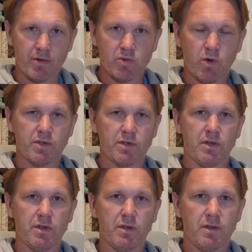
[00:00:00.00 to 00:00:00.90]

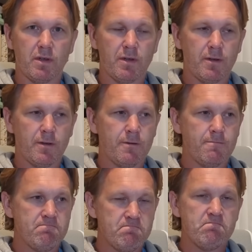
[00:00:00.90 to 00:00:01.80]
Watson.
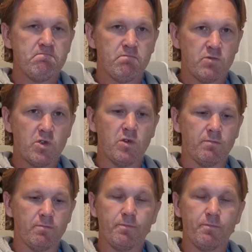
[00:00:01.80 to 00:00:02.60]
It's good.